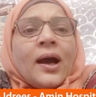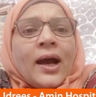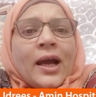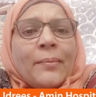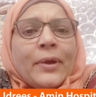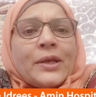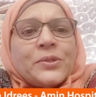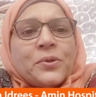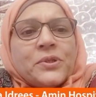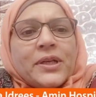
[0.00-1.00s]
I am
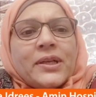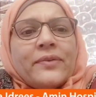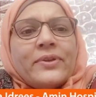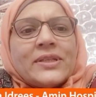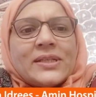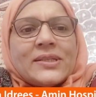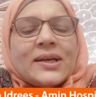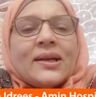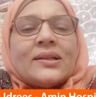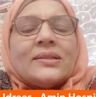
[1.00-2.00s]
associated with
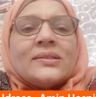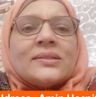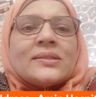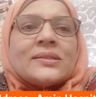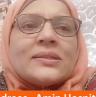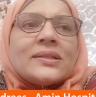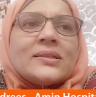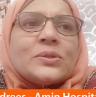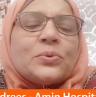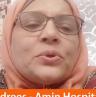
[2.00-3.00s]
Justdial
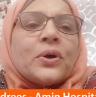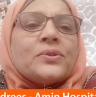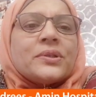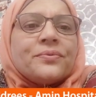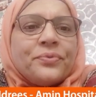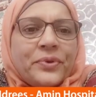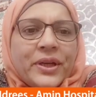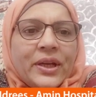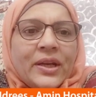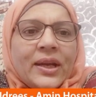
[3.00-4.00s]
since
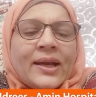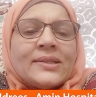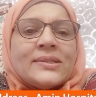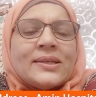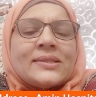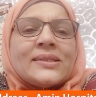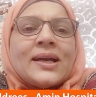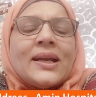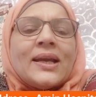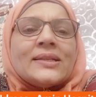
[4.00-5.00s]
2014, and
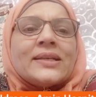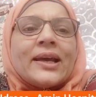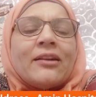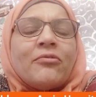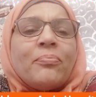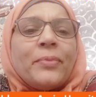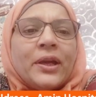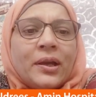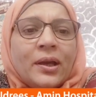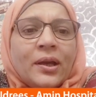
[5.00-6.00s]
Justdial has helped
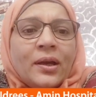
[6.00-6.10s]
me